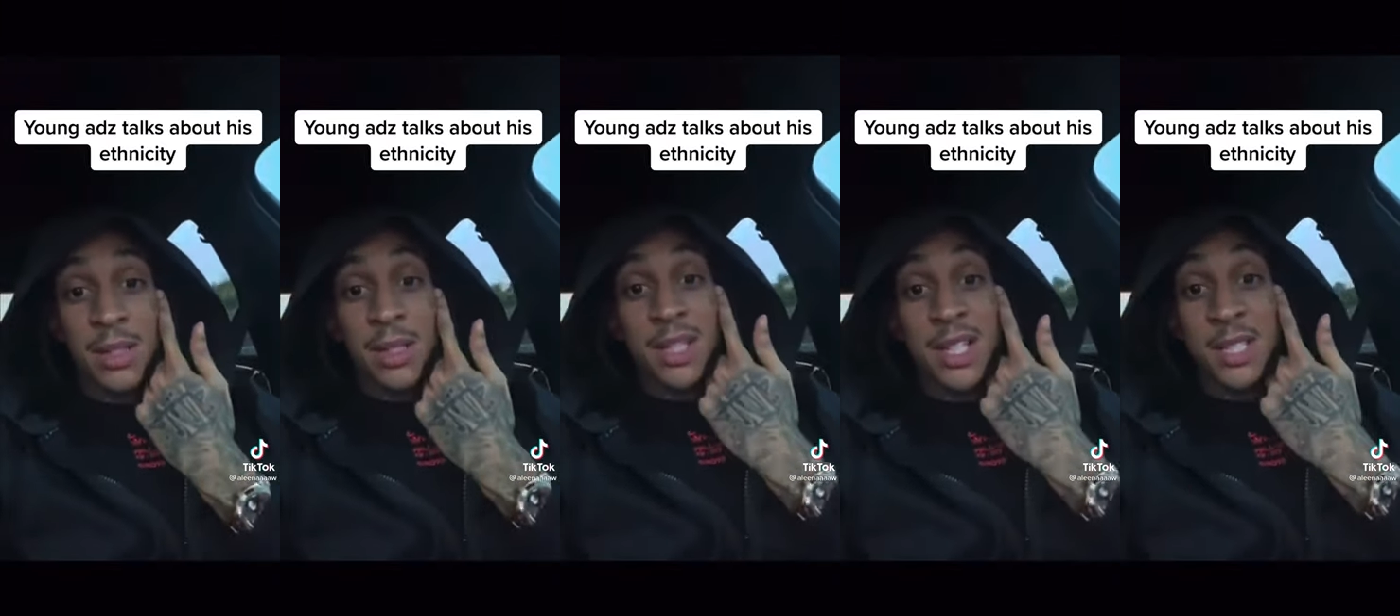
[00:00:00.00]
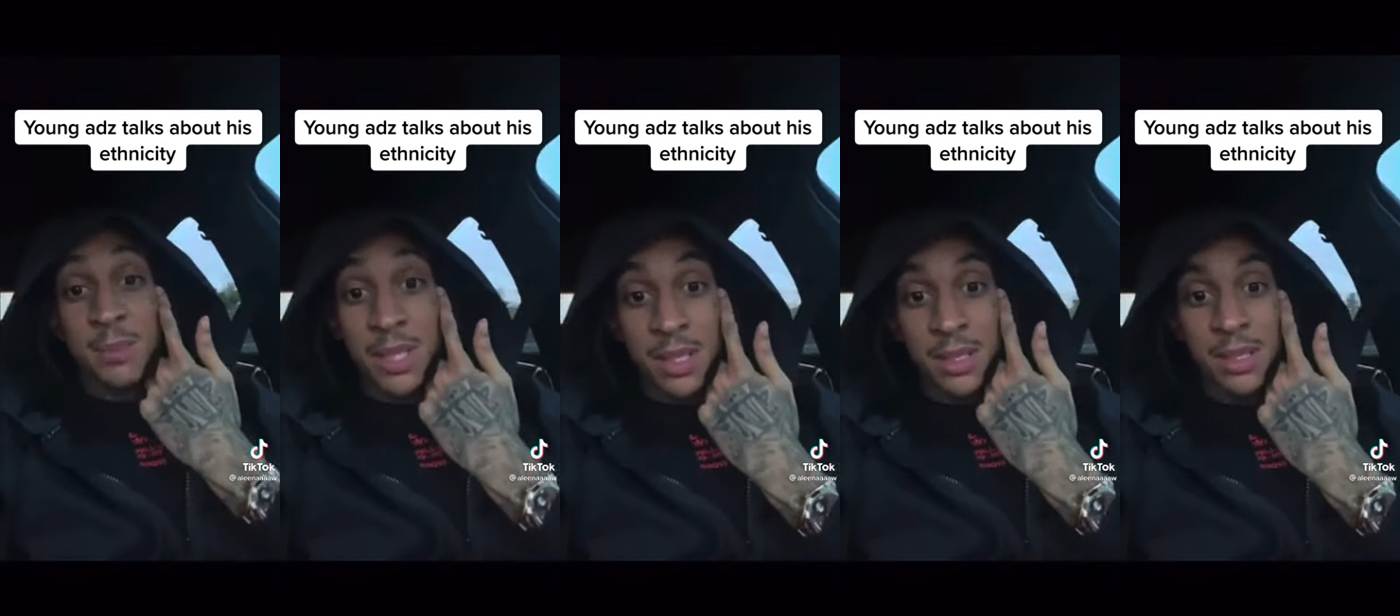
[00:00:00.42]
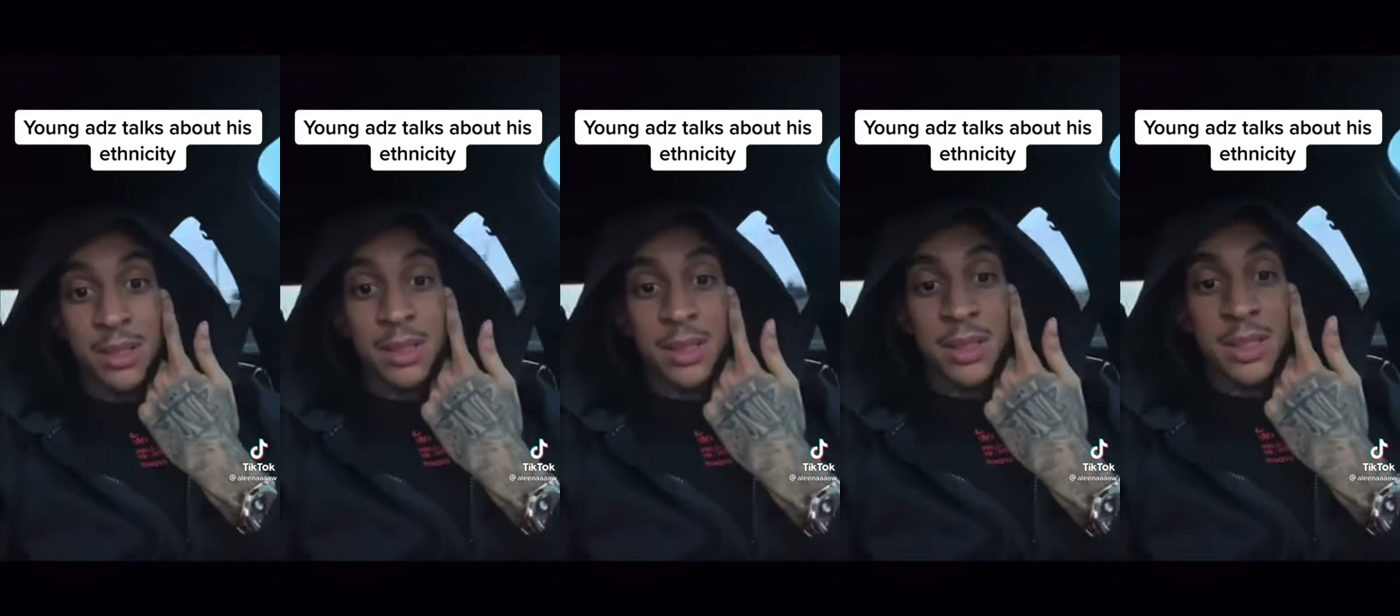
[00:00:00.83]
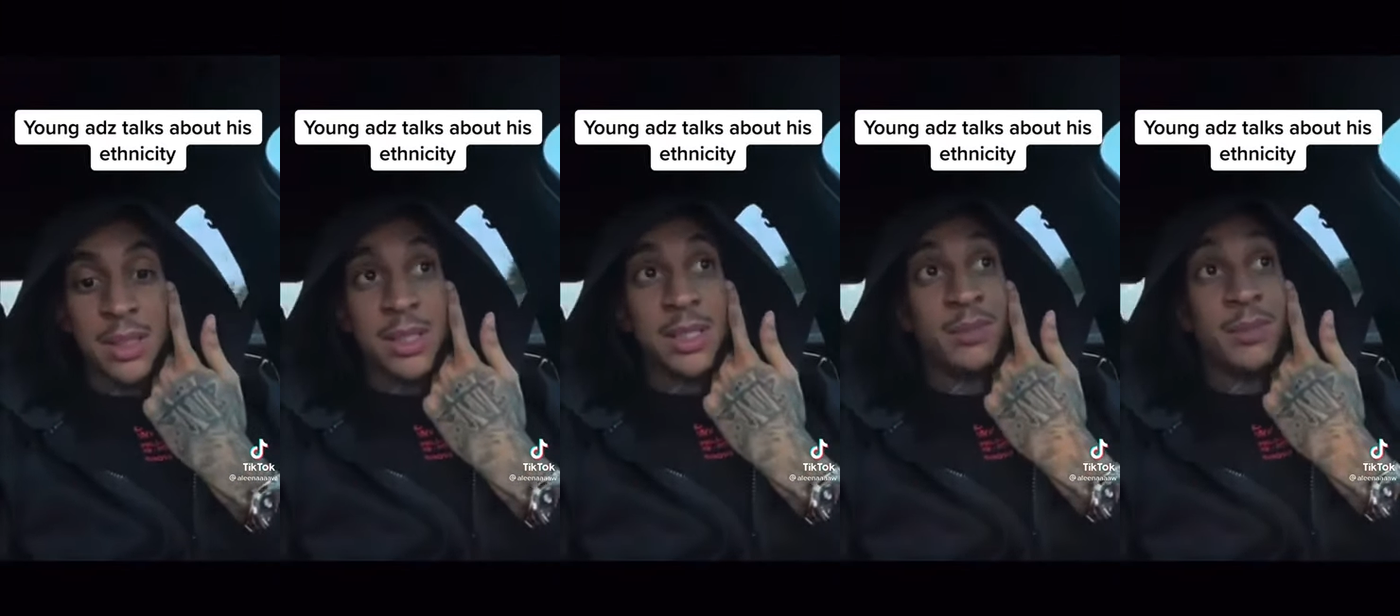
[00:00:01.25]
That's me.
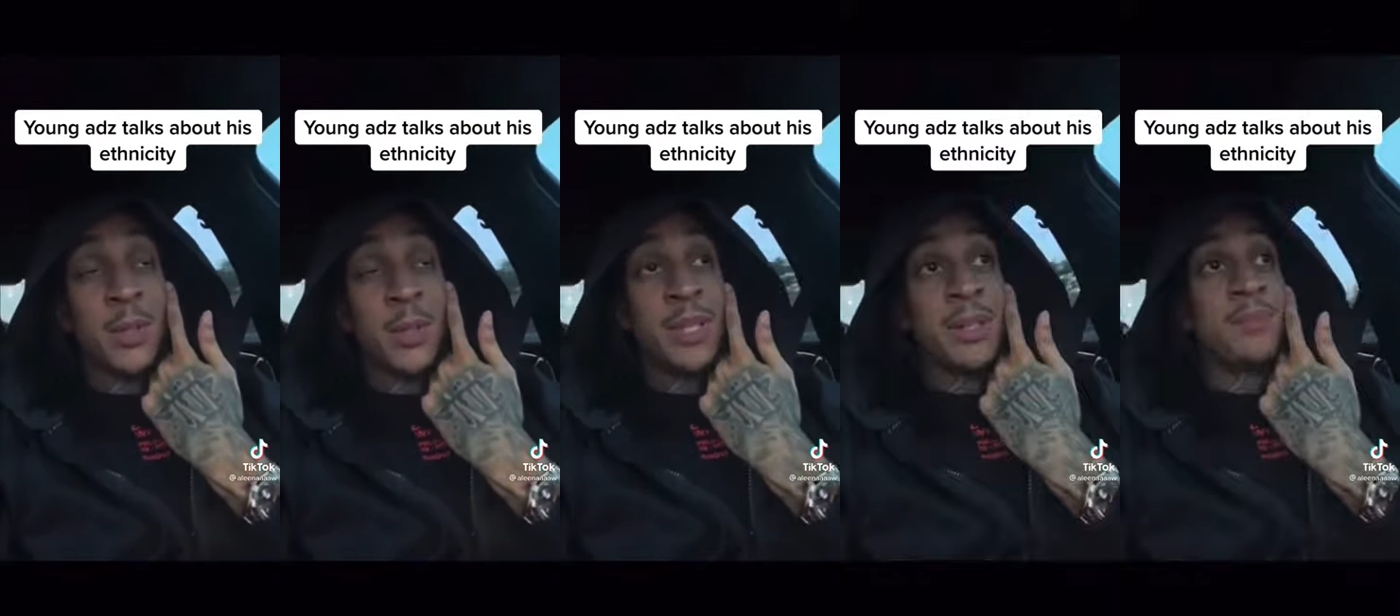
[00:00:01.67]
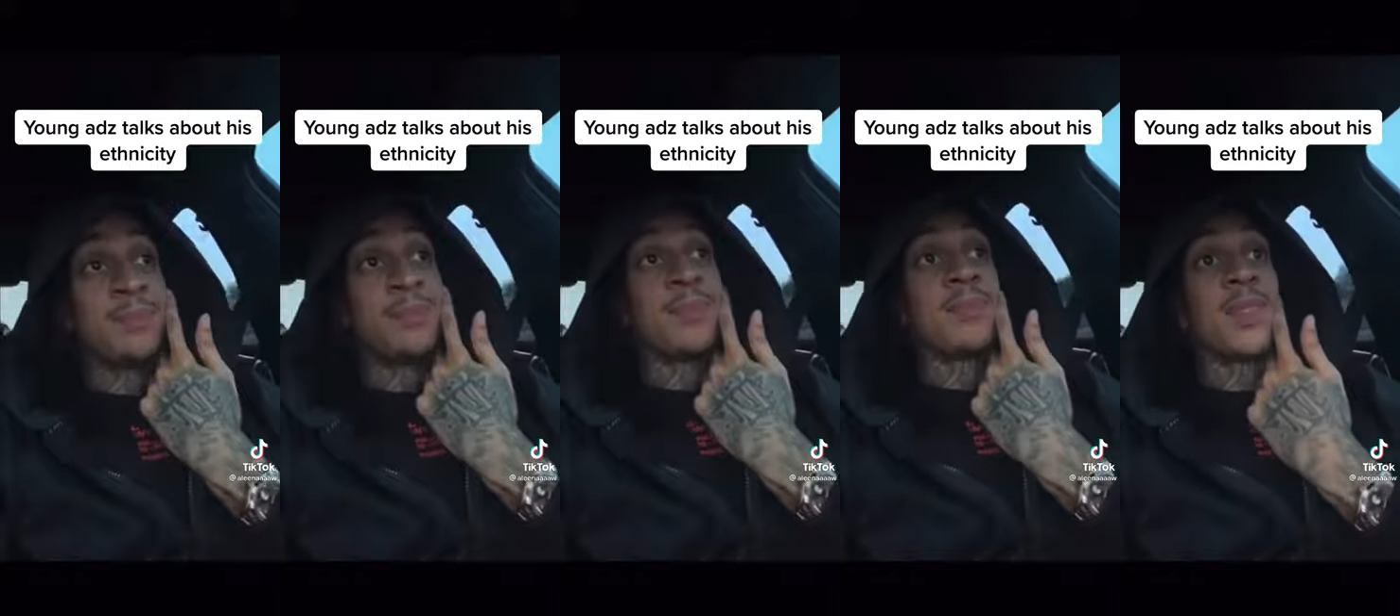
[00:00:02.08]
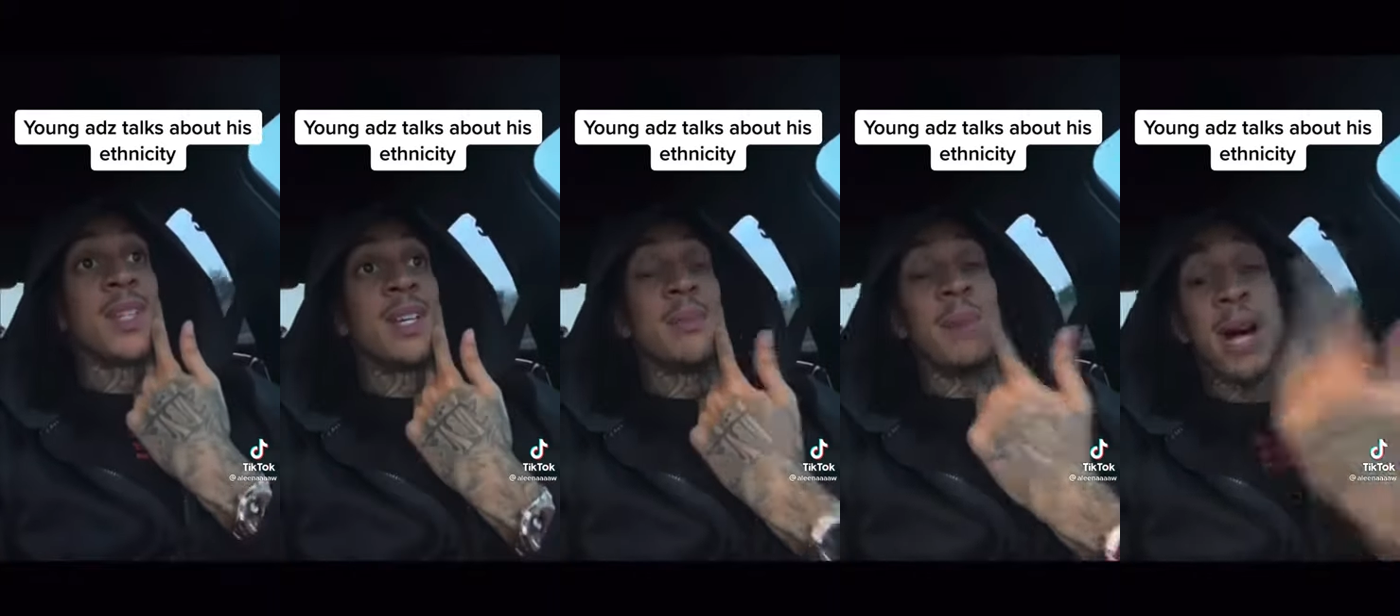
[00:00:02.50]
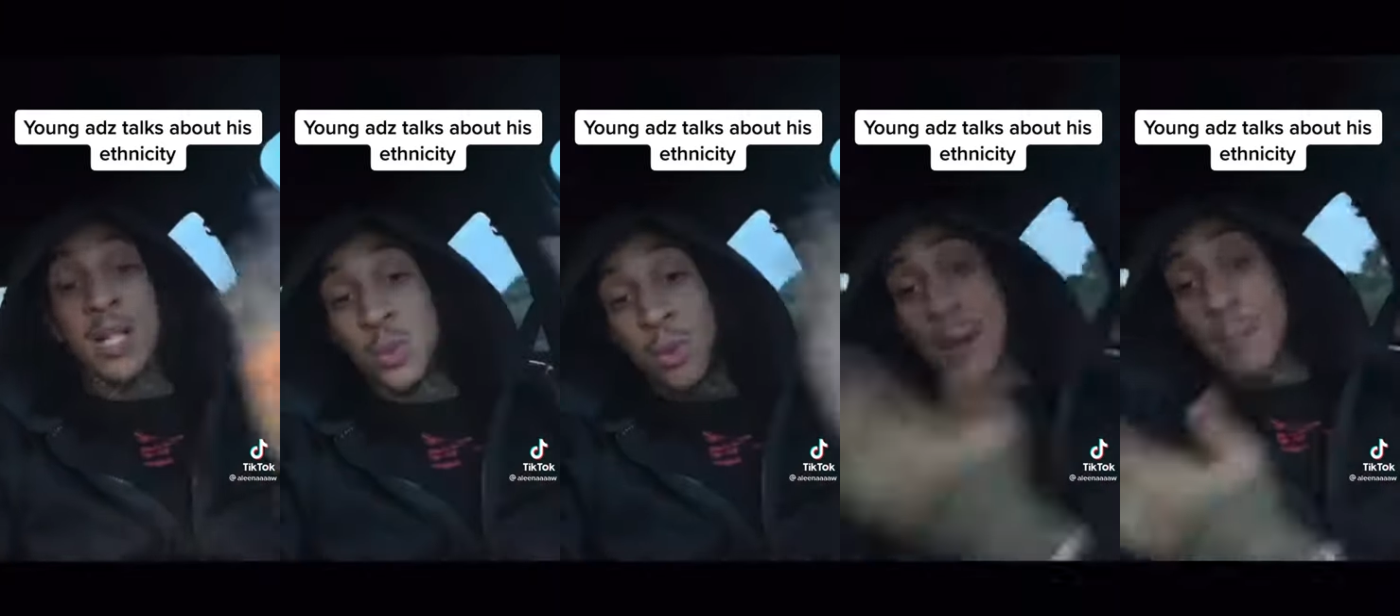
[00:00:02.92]
You feel me? But I was
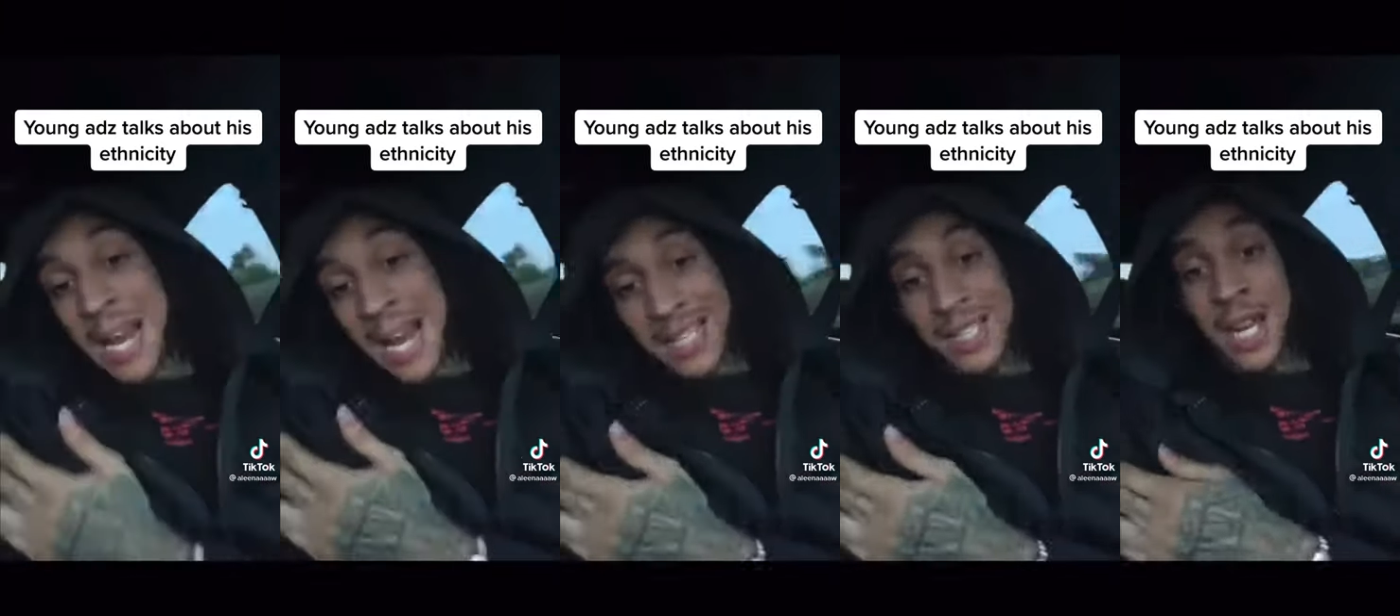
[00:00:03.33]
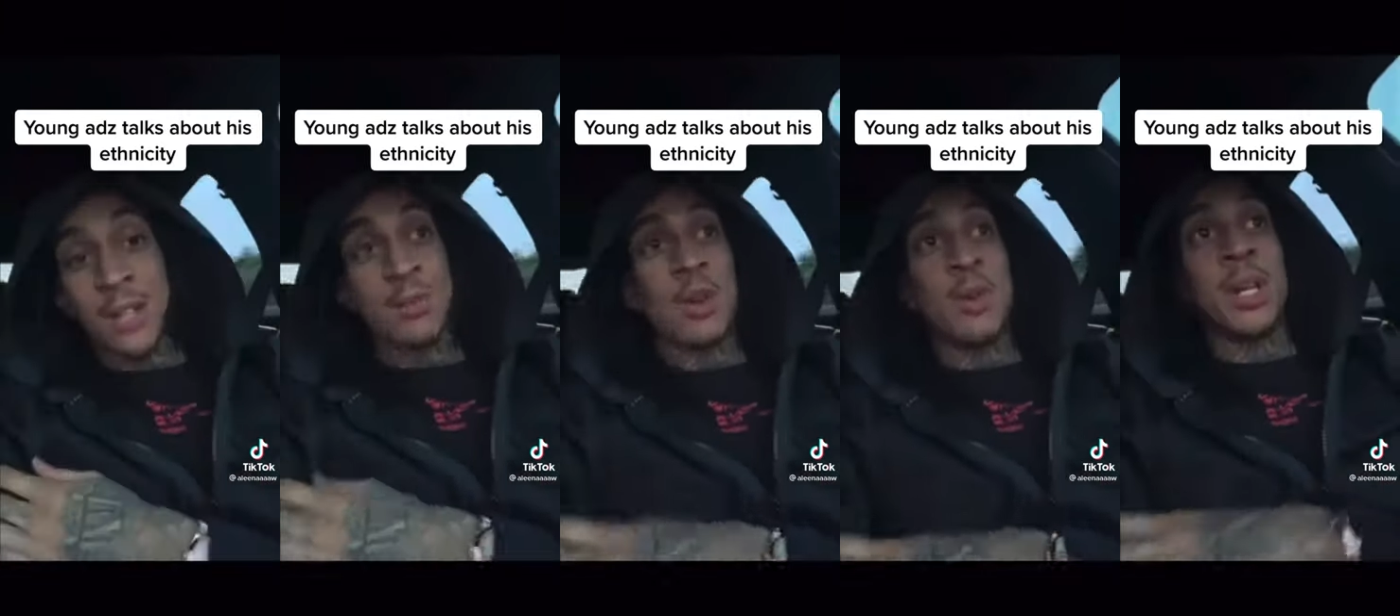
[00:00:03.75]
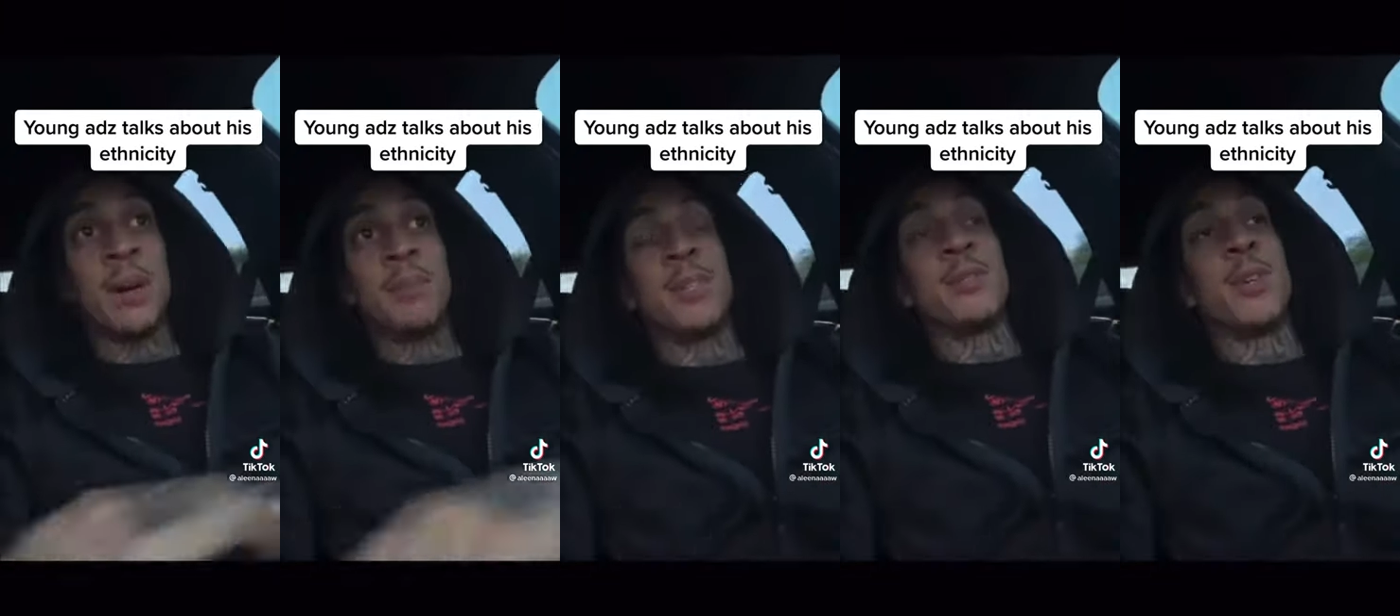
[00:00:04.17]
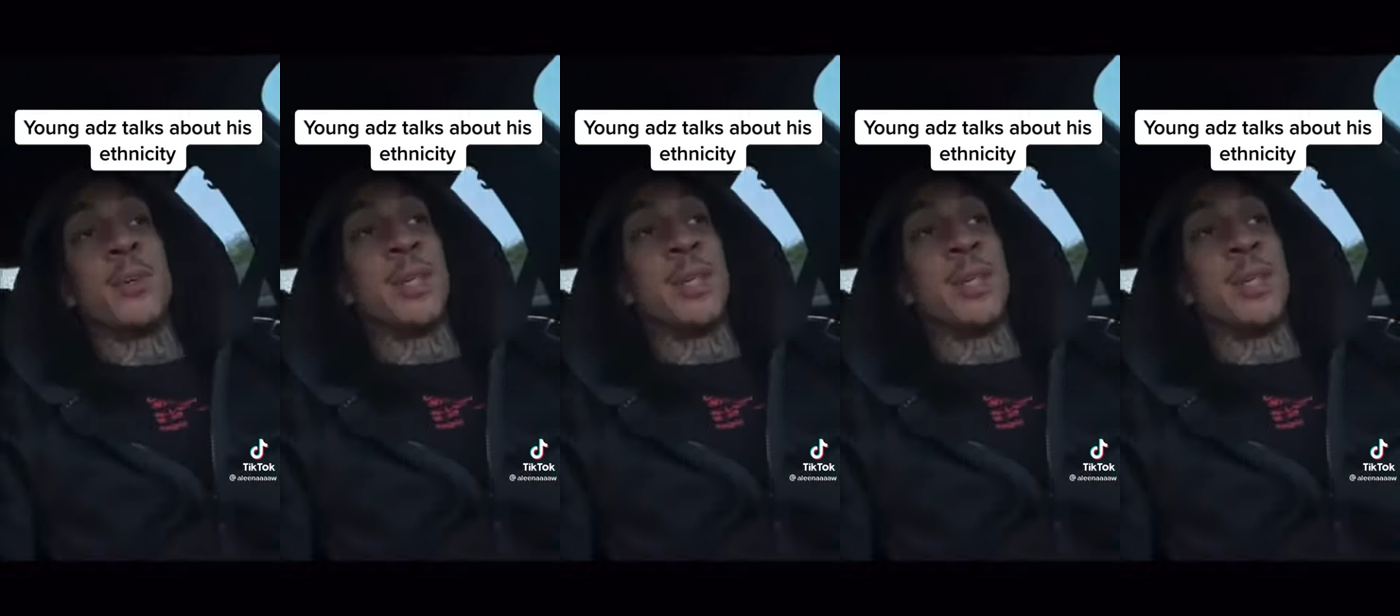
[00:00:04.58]
with my black side growing up. You feel me?